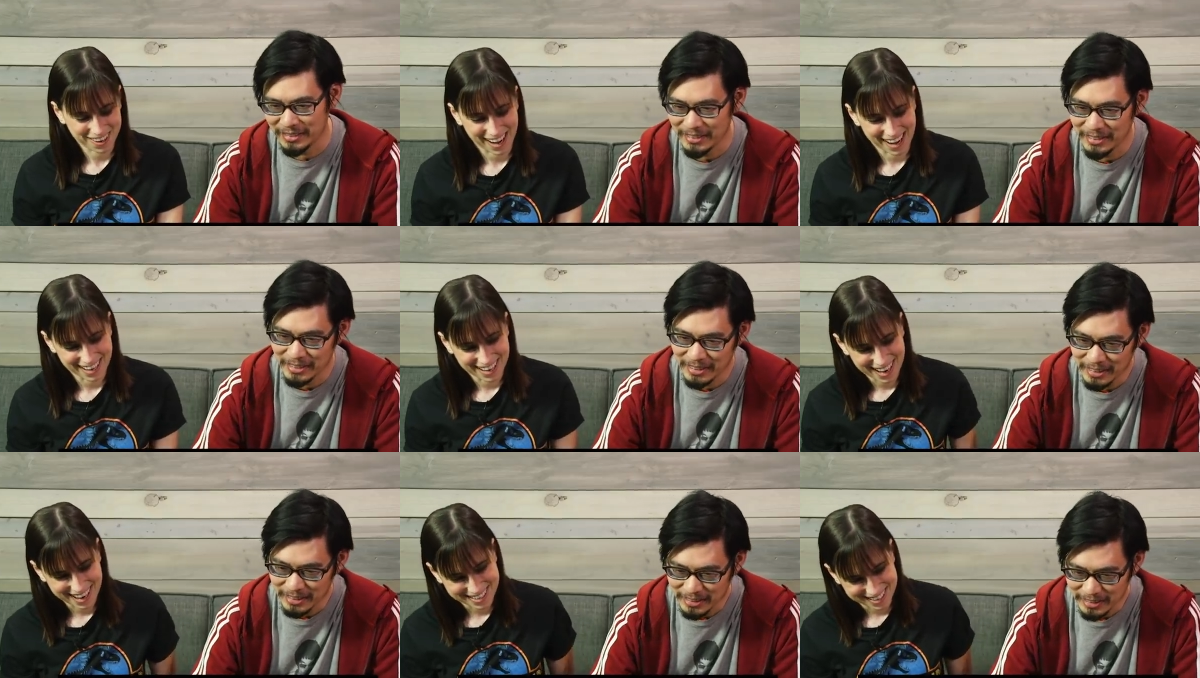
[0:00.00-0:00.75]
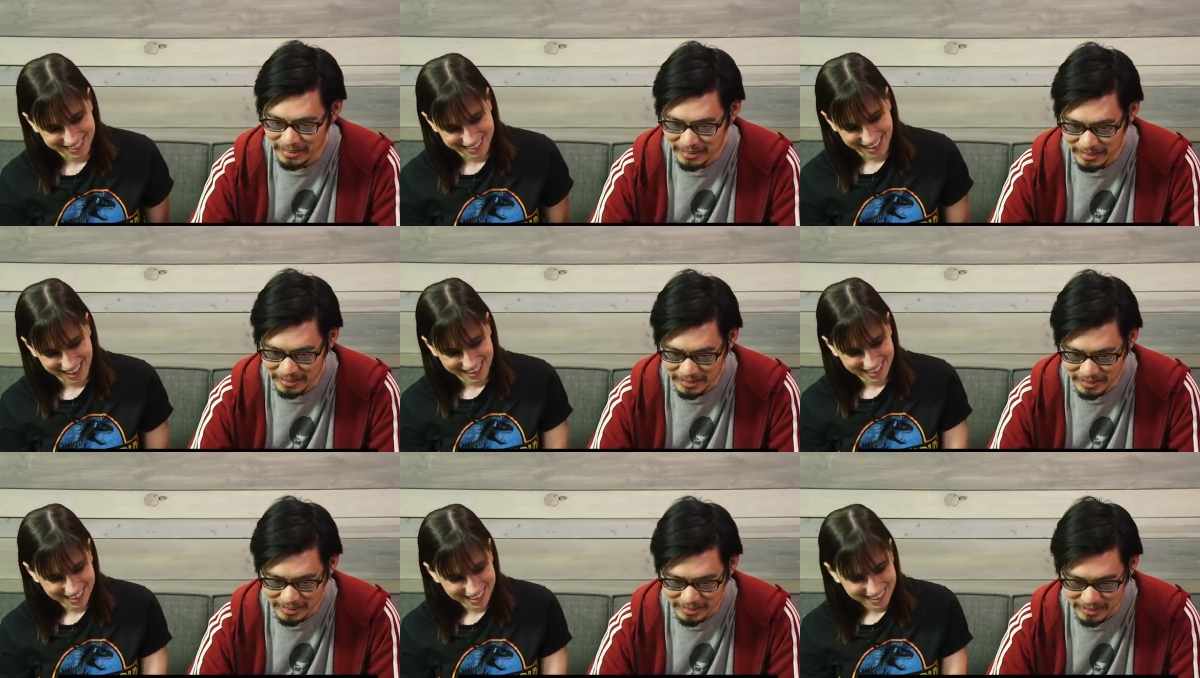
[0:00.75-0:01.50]
Speaker 1: okay, I dug
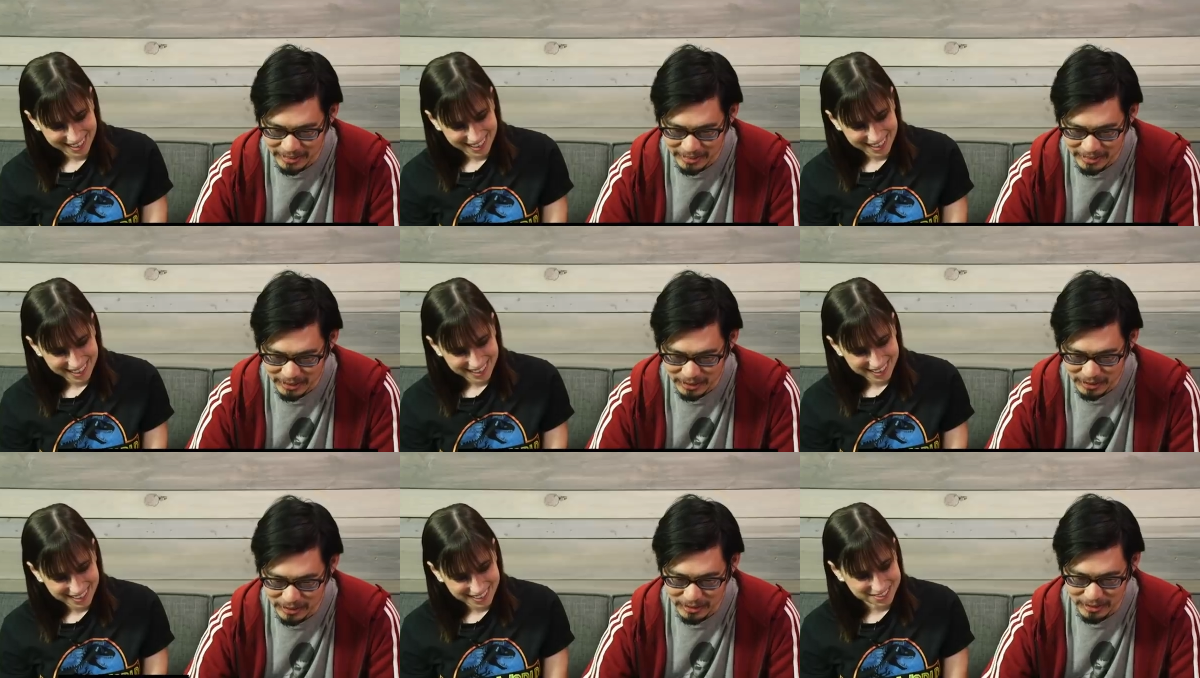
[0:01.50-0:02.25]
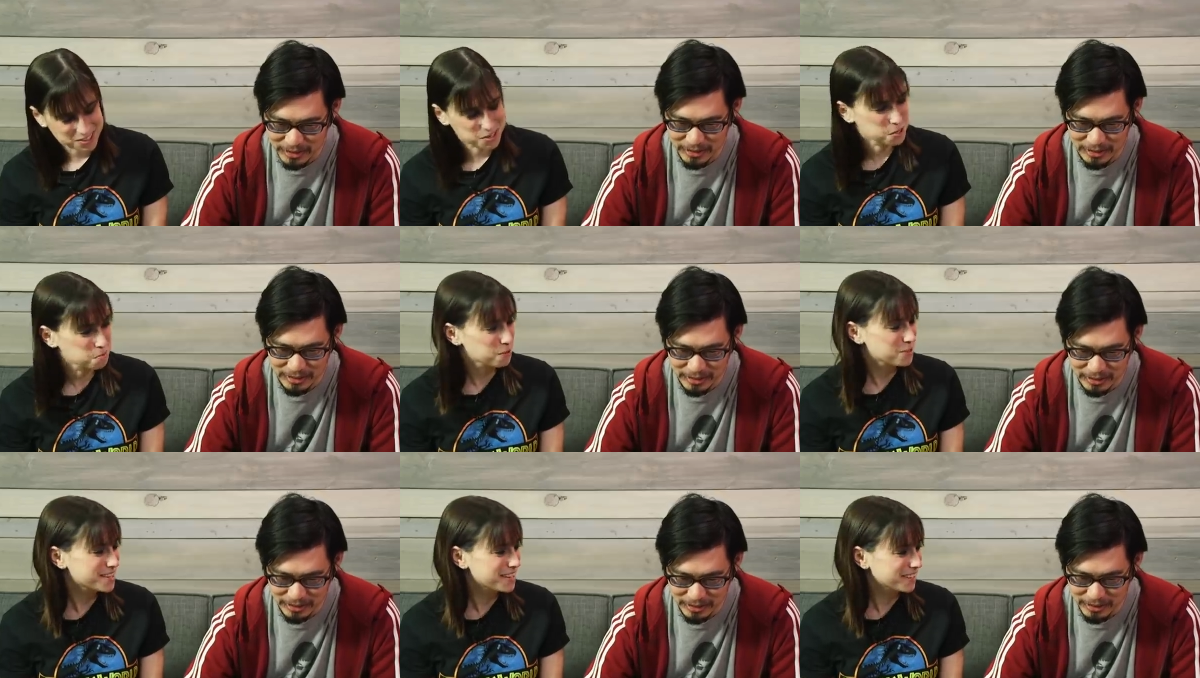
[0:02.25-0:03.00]
that. It was a super
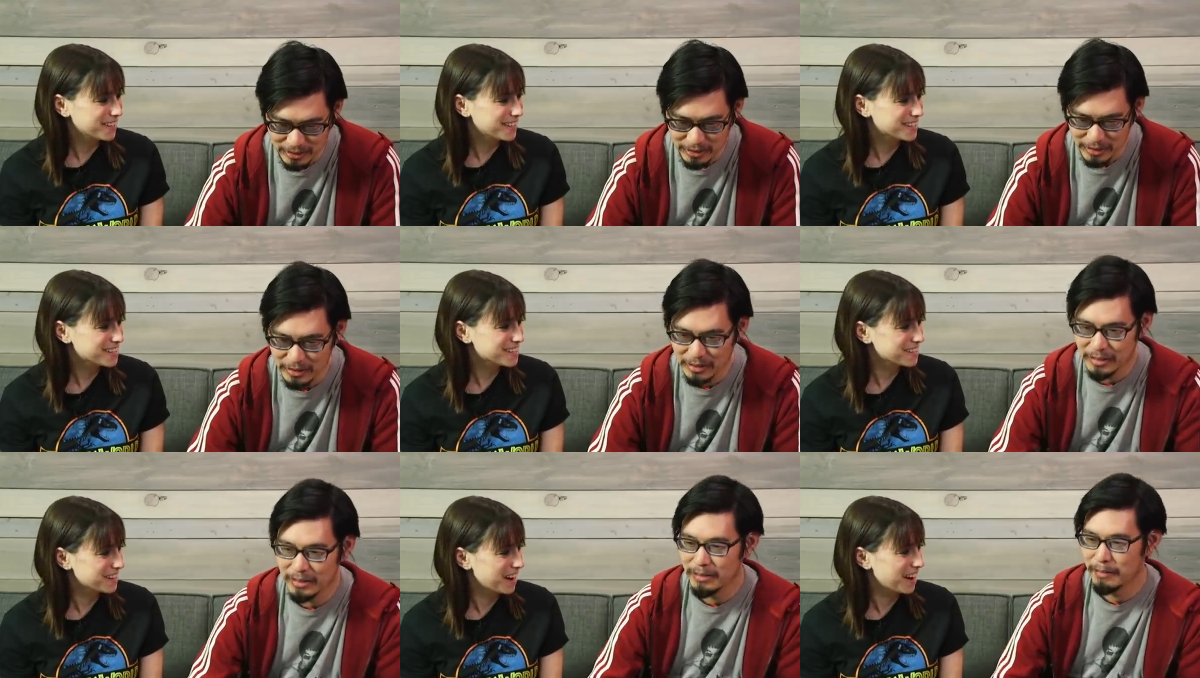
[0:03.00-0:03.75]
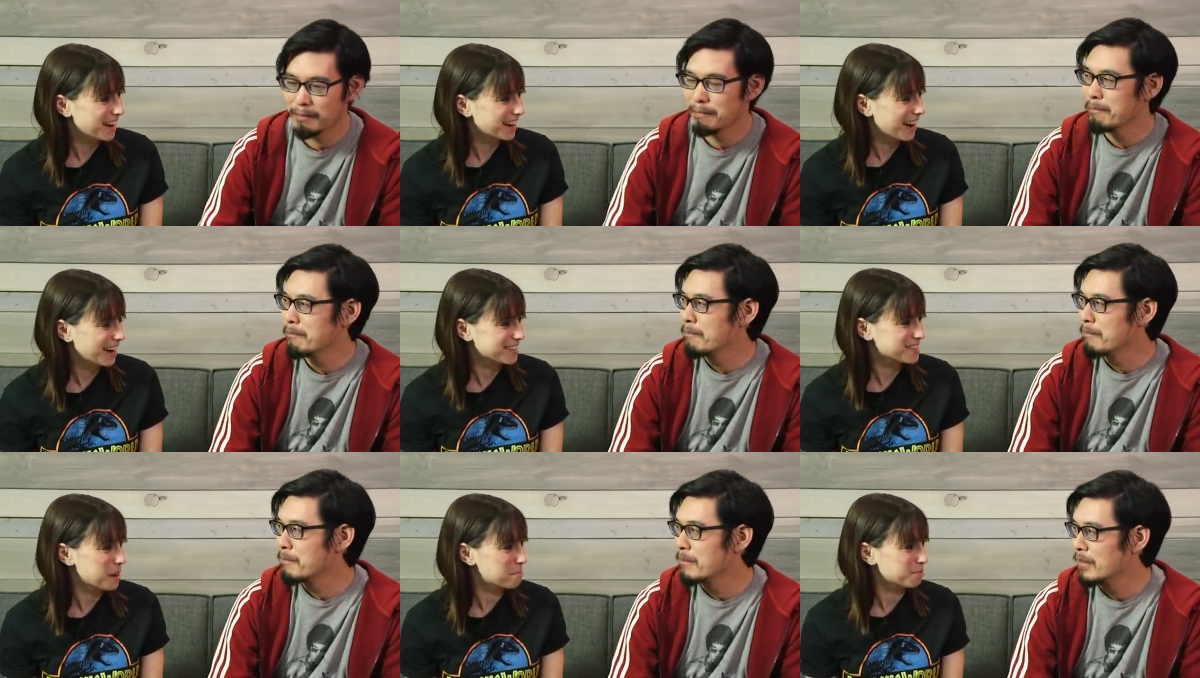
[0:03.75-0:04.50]
serious, uh, kind of
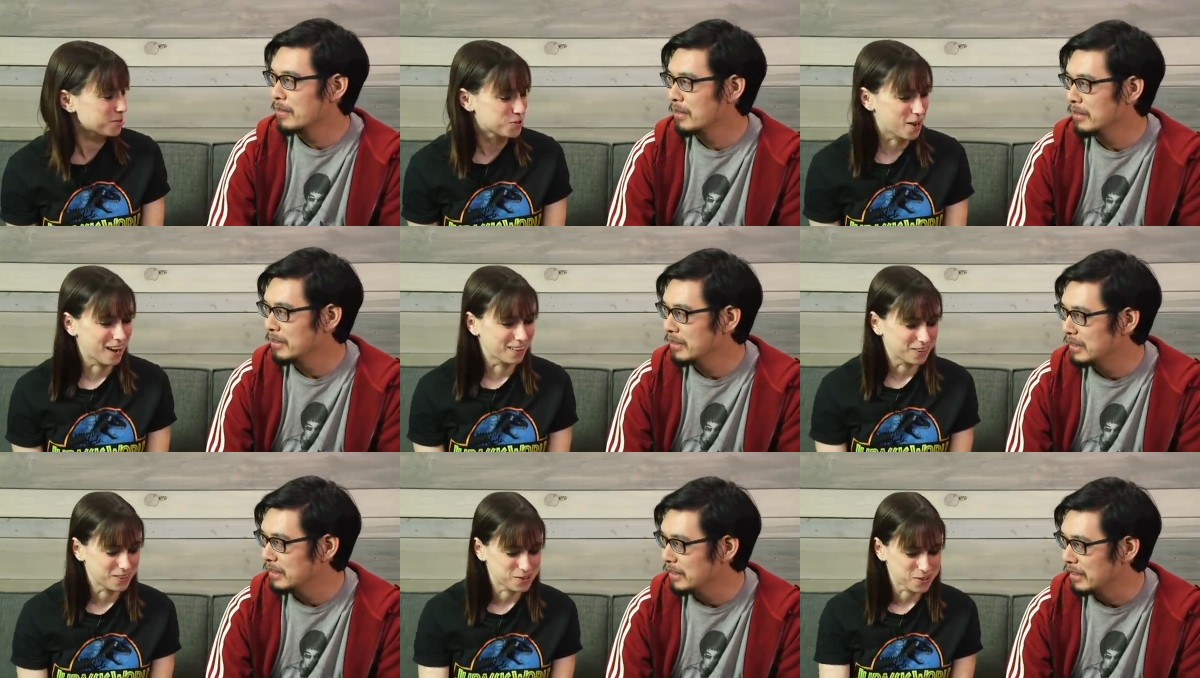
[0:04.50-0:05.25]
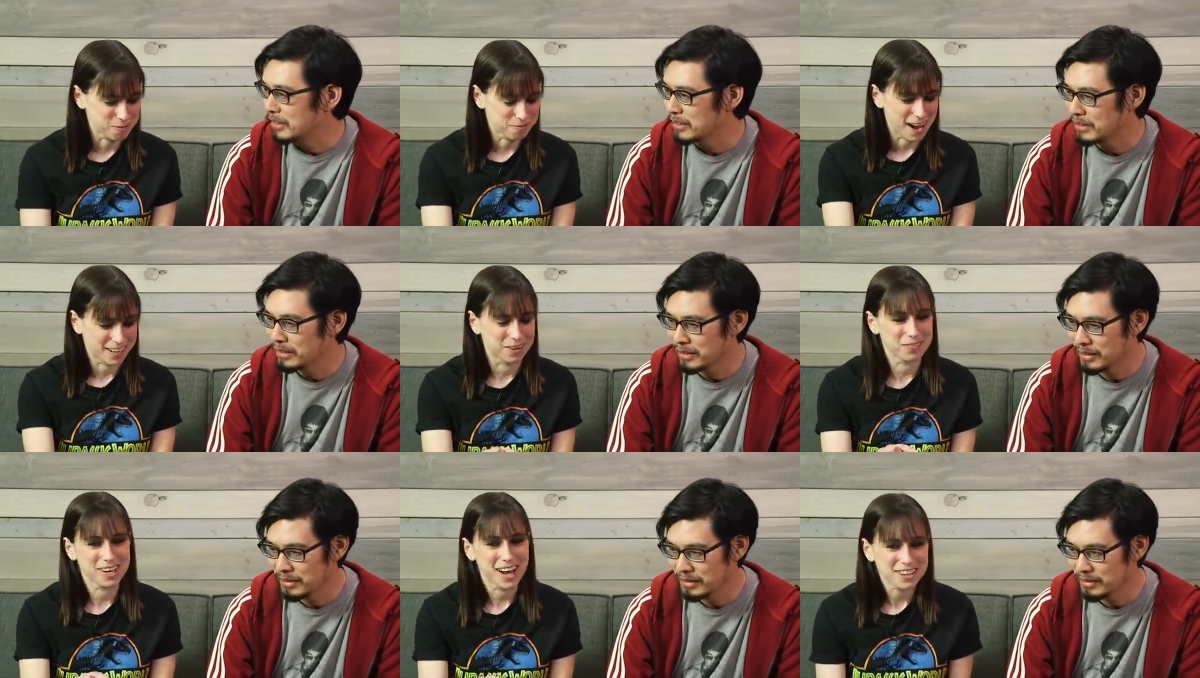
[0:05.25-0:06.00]
somber trailer. So yes. the fact that
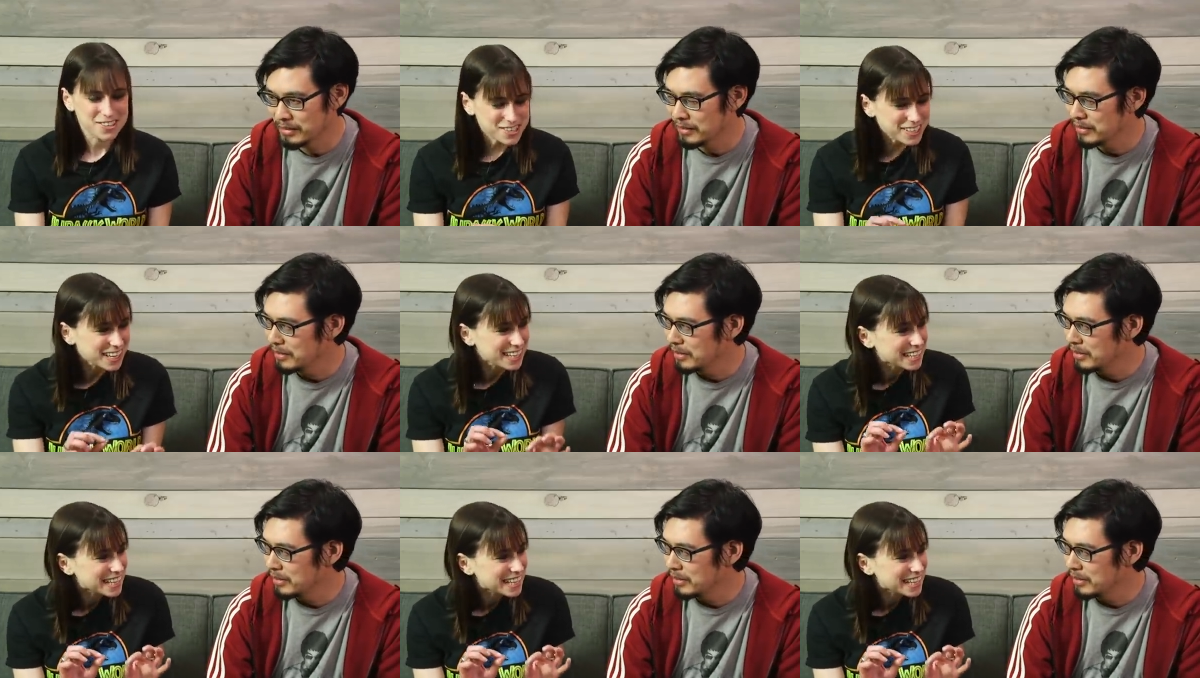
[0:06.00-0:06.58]
we got just like a